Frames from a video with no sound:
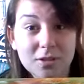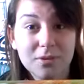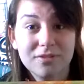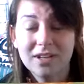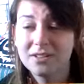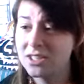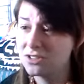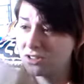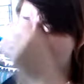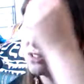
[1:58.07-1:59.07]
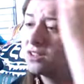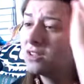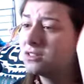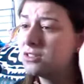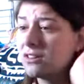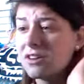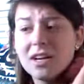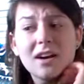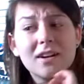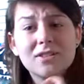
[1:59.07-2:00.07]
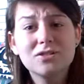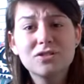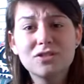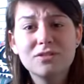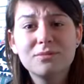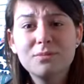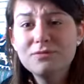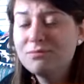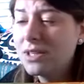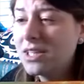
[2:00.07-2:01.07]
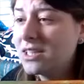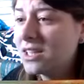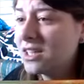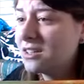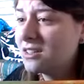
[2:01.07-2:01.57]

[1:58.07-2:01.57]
going to put foundation on. Sorry, I just got completely